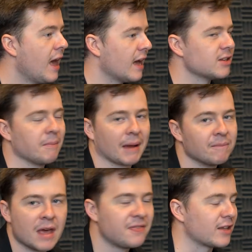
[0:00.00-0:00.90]
And so I'd be like,
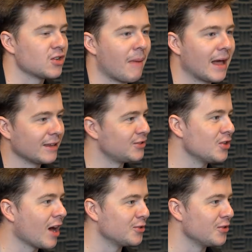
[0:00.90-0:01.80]
that's on my list. You
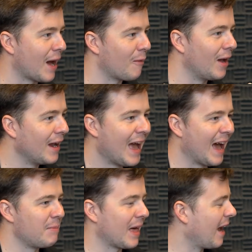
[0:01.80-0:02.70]
can't do that one. And
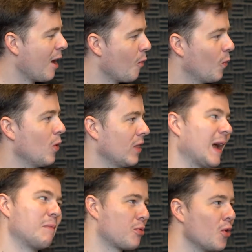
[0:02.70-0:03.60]
I'd be like, well,
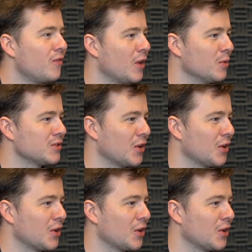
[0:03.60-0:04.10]
like prove that it was